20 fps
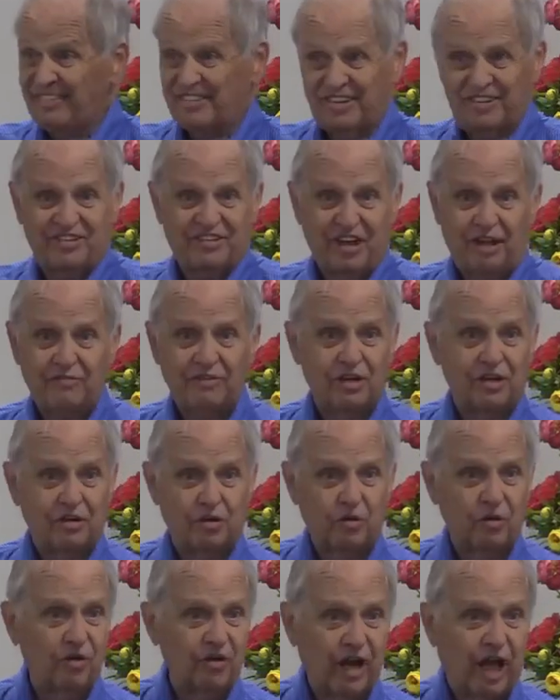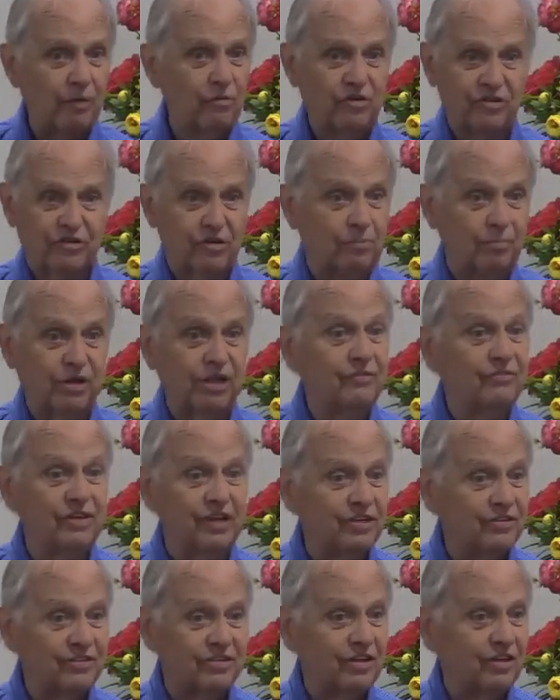As a seven-year-old, I was
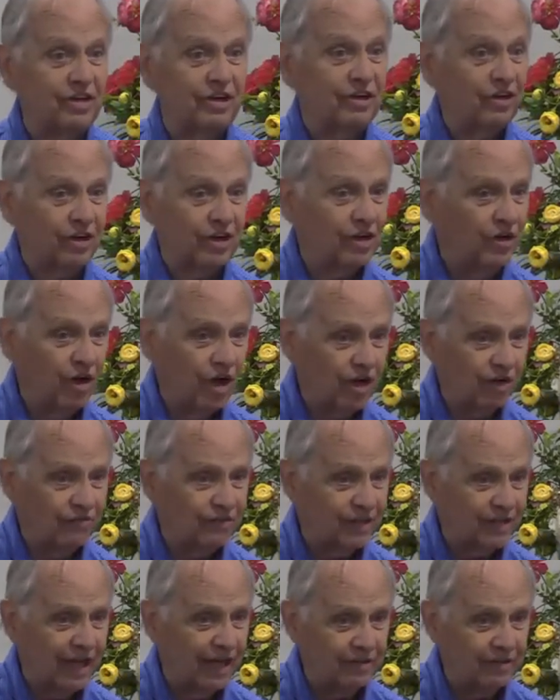oblivious to nearly all of it.